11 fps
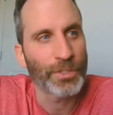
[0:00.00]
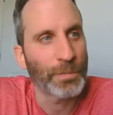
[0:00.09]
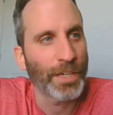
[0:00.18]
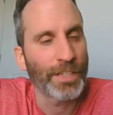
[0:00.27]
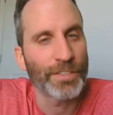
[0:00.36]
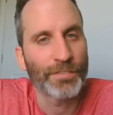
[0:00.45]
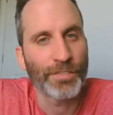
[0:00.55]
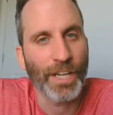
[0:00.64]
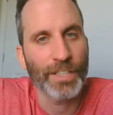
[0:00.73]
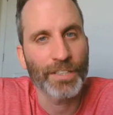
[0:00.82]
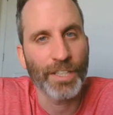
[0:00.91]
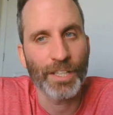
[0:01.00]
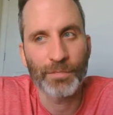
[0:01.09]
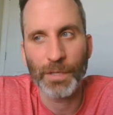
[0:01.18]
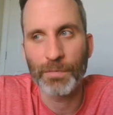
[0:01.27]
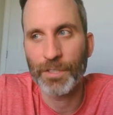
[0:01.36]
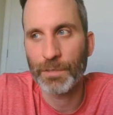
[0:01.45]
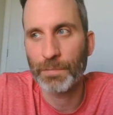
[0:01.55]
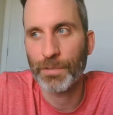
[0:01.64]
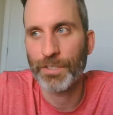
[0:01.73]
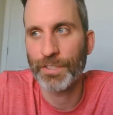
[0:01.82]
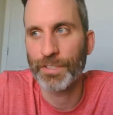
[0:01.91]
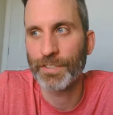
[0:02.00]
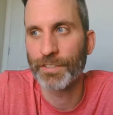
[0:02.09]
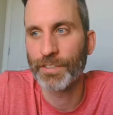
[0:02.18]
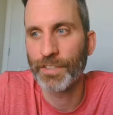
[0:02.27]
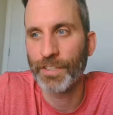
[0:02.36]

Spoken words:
It's probably the fact that maybe this person